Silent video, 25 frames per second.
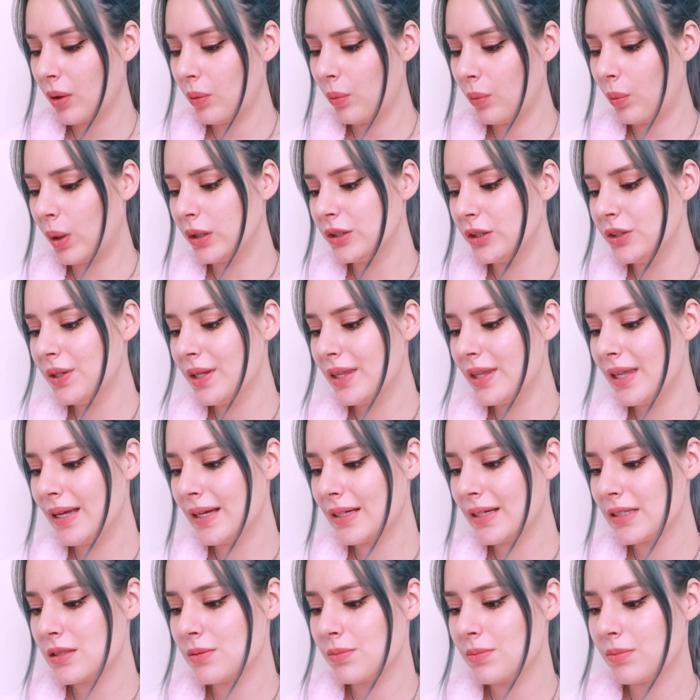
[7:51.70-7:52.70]
What do you
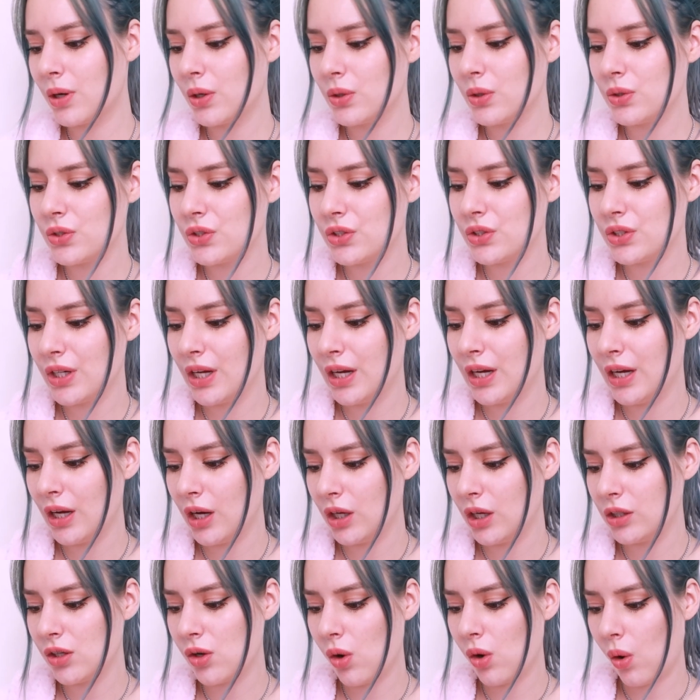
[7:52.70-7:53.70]
think is the most
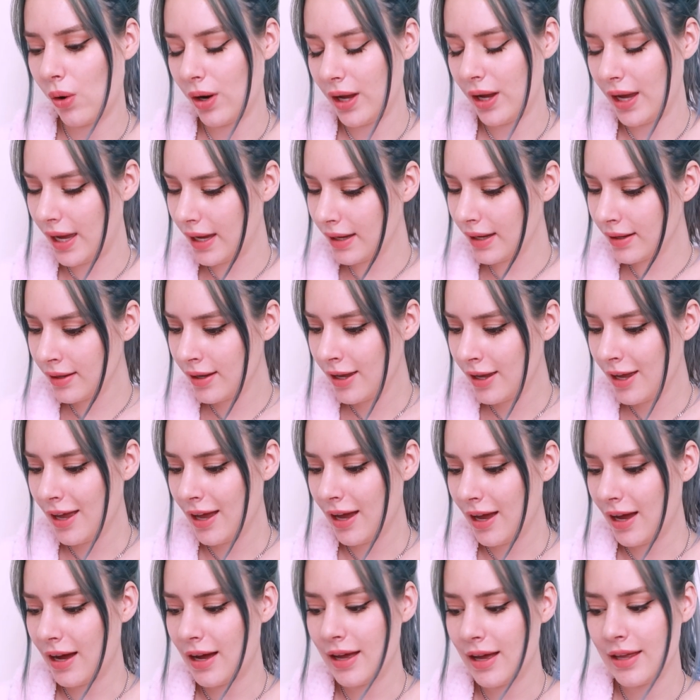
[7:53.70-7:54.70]
annoying
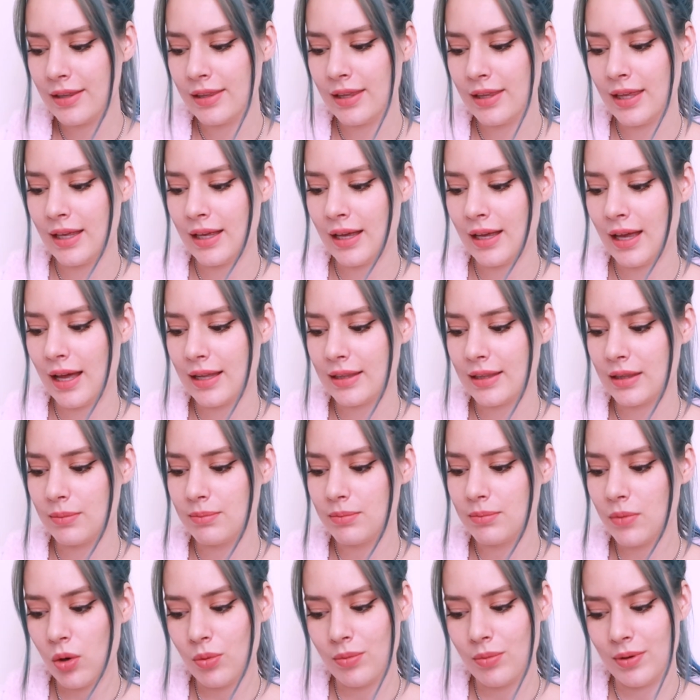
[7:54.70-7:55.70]
thing at the
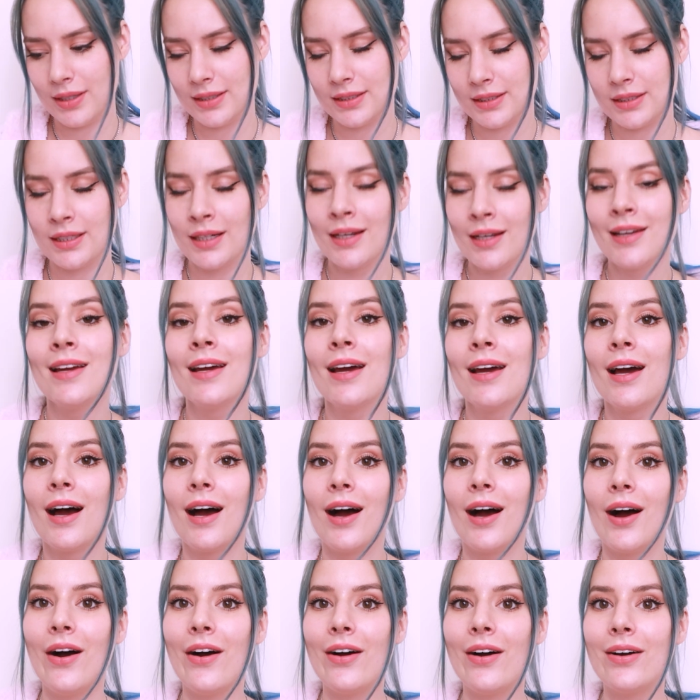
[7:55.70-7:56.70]
moment?
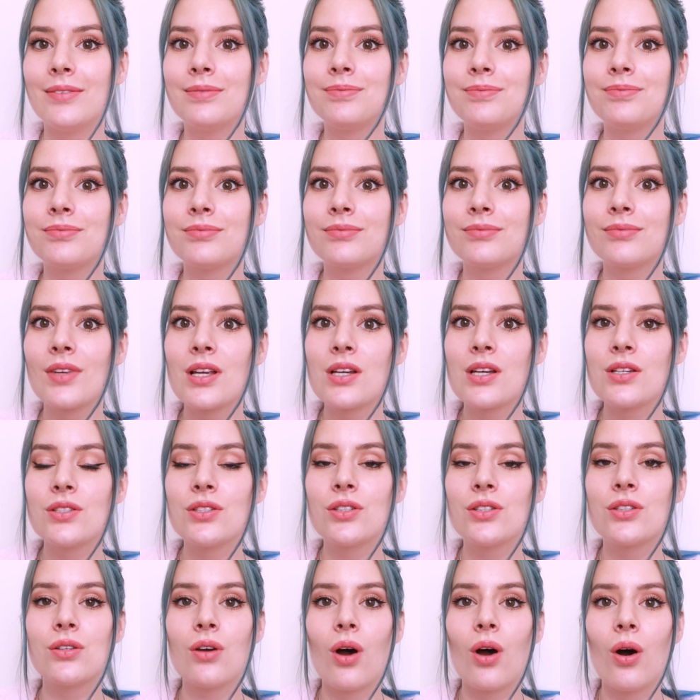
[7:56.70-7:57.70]

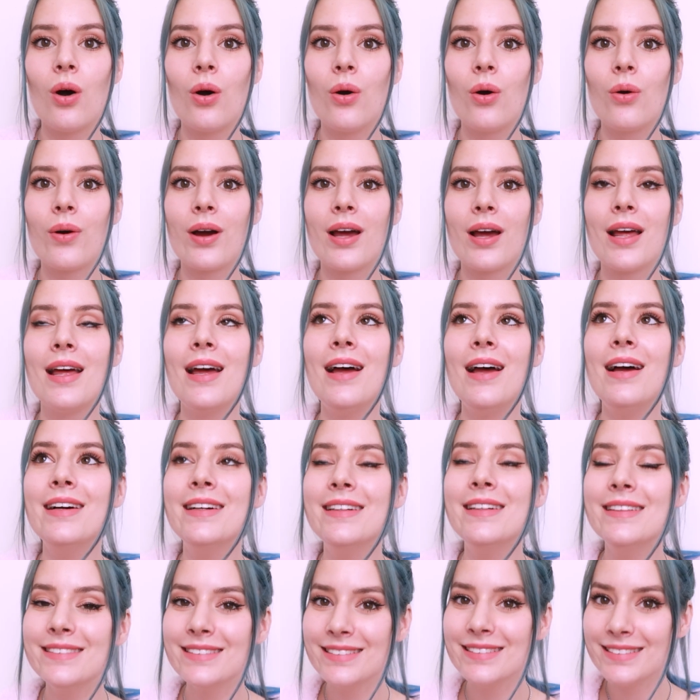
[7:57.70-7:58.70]
So are
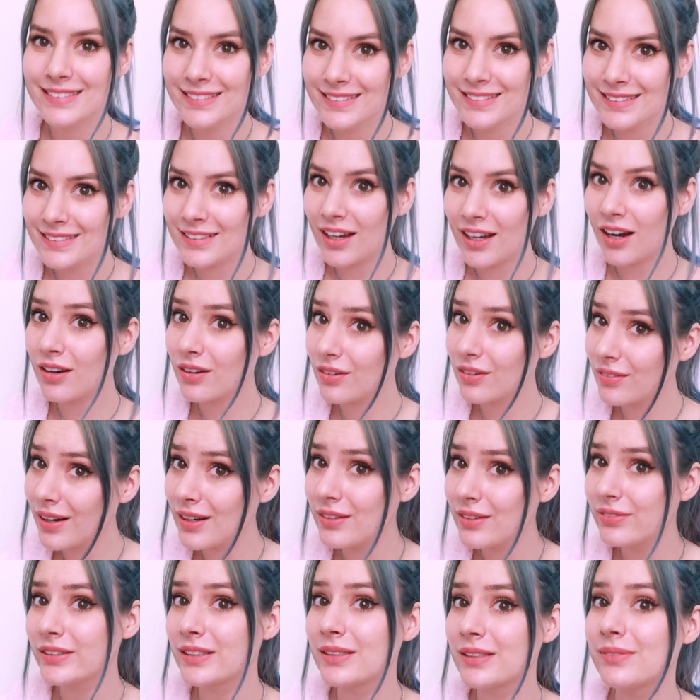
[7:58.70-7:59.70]
you
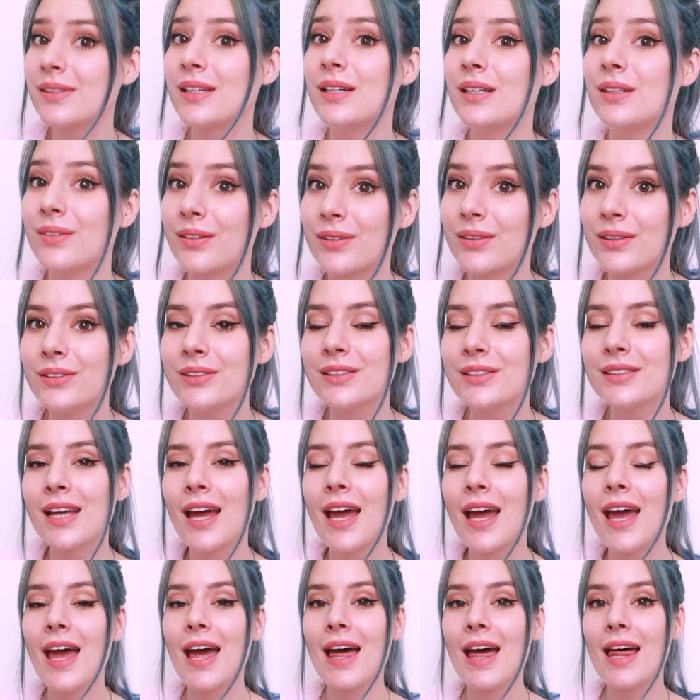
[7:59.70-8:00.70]
ready for something gross?
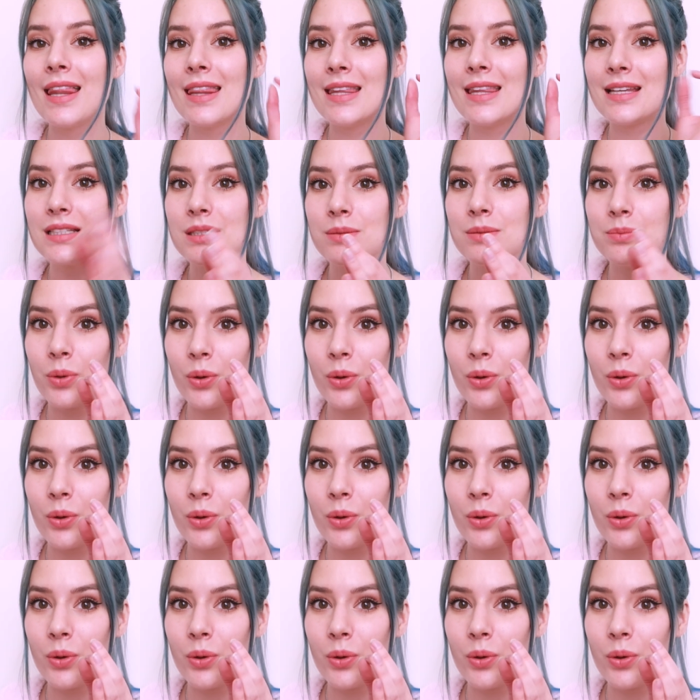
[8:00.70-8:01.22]
This